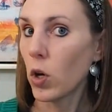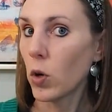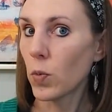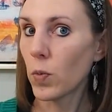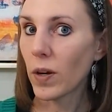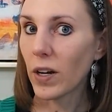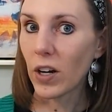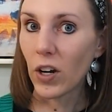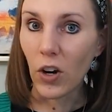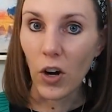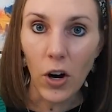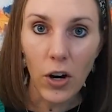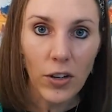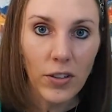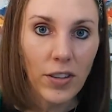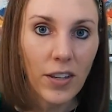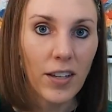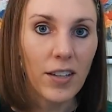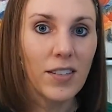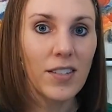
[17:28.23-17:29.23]

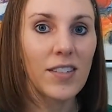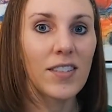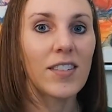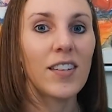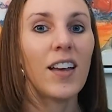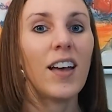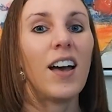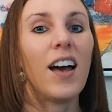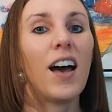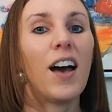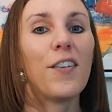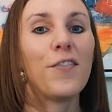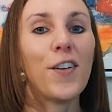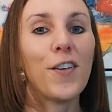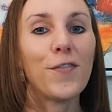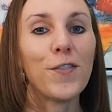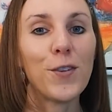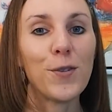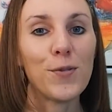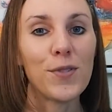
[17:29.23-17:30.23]
regardless of
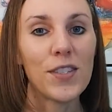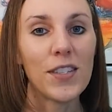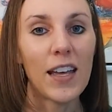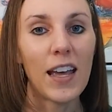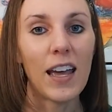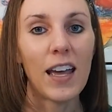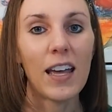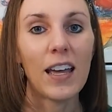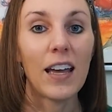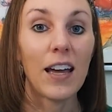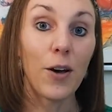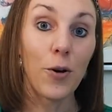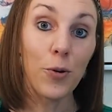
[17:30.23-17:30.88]
if you say,